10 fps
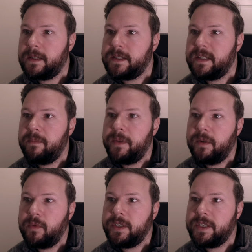on
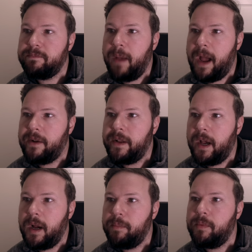something which is bound
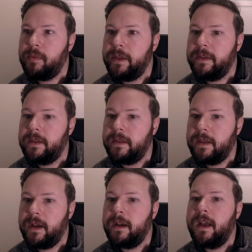up with
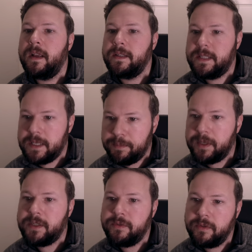the
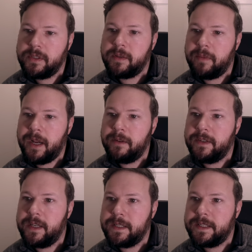deepest roots of my
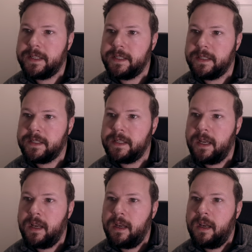existence
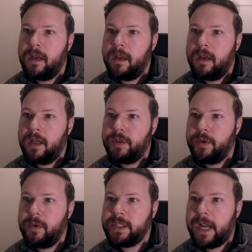
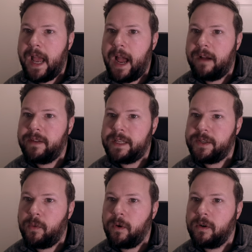through which I have, as
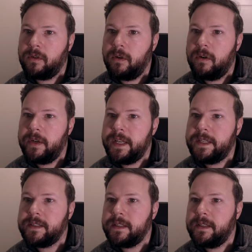it were, grown
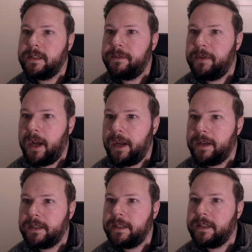into the
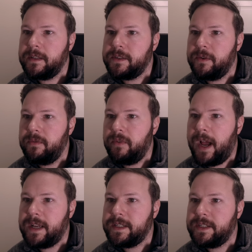divine, clinging so
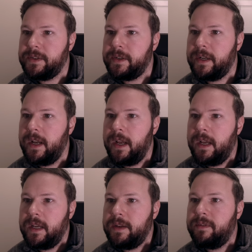fast to it,
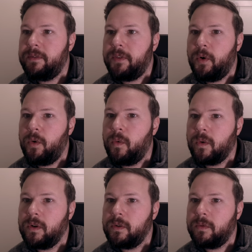even if the whole
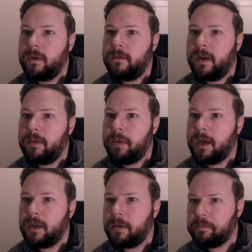world were to fall
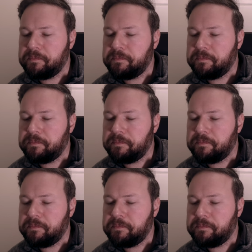apart.